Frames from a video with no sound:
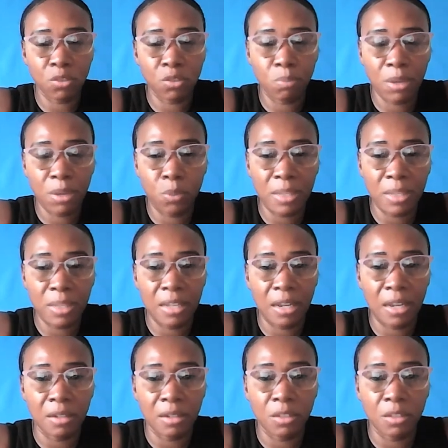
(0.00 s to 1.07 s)
Beckwith,
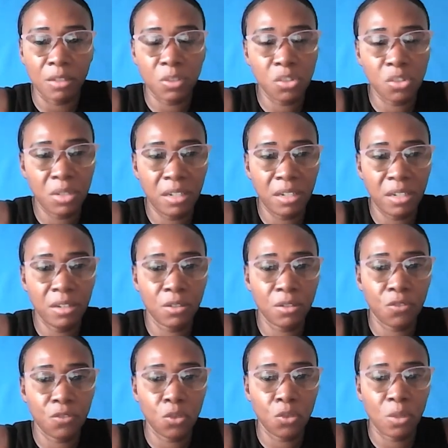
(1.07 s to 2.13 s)
and he was doing an
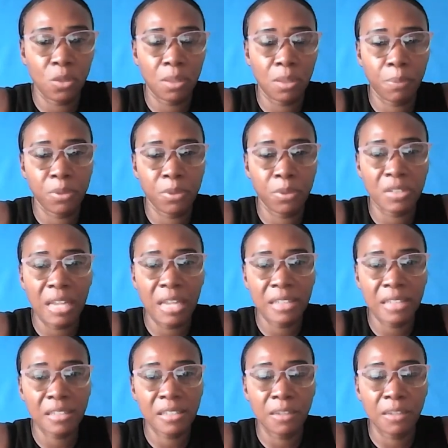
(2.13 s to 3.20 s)
interview, and the person
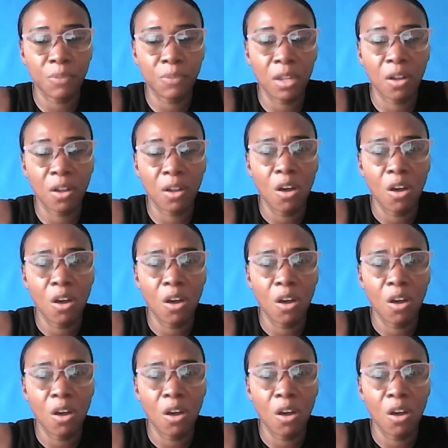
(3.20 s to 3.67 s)
asked him, like,